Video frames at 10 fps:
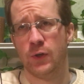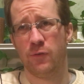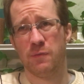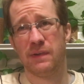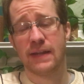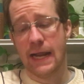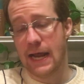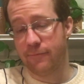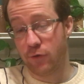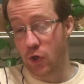over a month and a
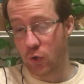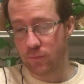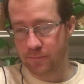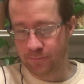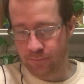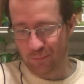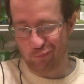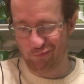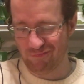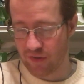half ago.
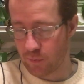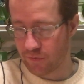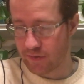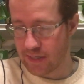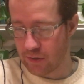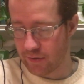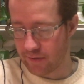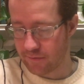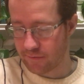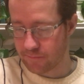So we'll see how it
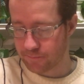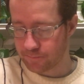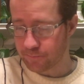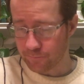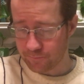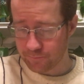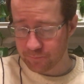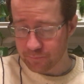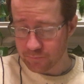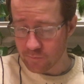is.
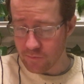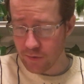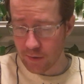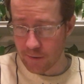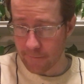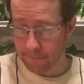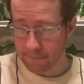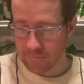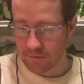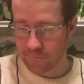
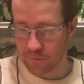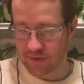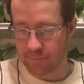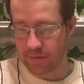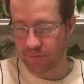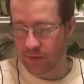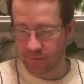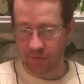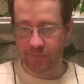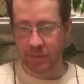It's the first time they've done
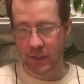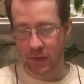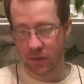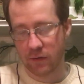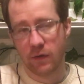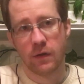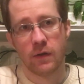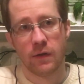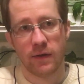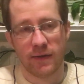this beer,
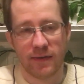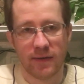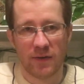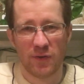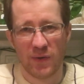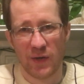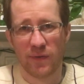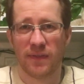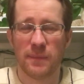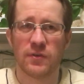and I don't know how
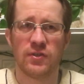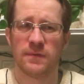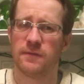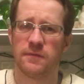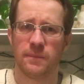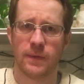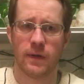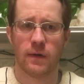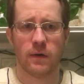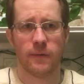it's that much different from
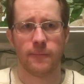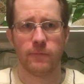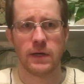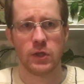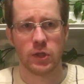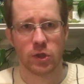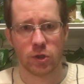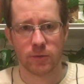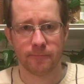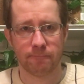their
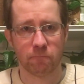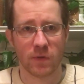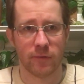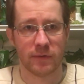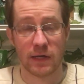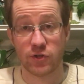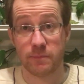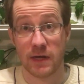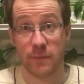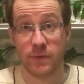regular flagship
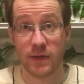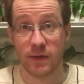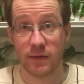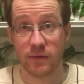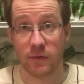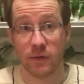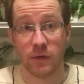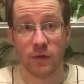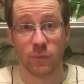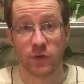IPA,
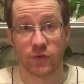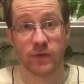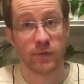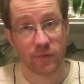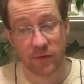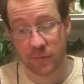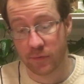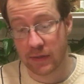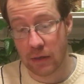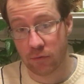which is also
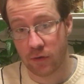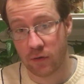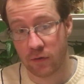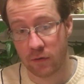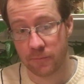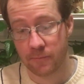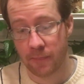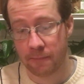6% alcohol.